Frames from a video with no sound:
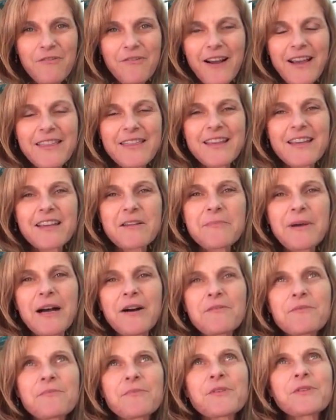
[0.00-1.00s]
I think
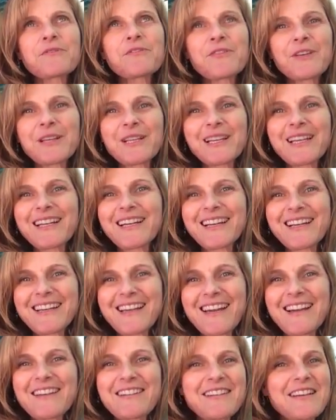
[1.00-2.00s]
about the feeling I
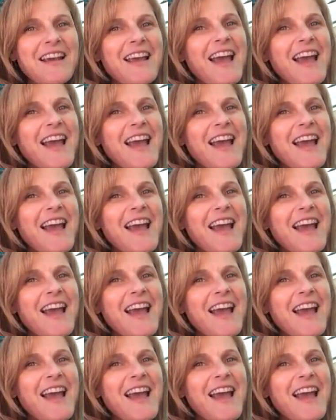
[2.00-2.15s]
get